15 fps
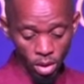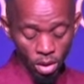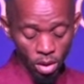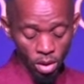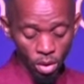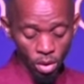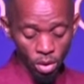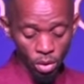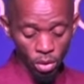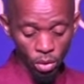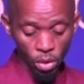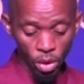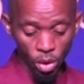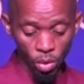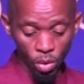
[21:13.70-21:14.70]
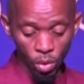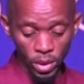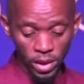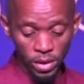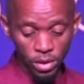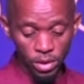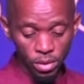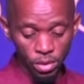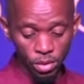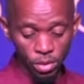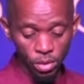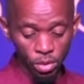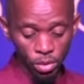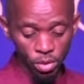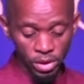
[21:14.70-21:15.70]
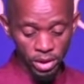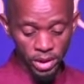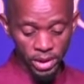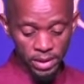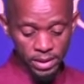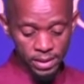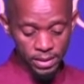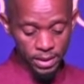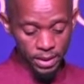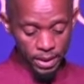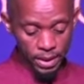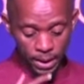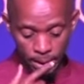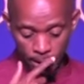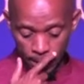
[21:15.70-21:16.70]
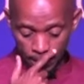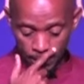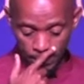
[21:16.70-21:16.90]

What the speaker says: You know, when you read, I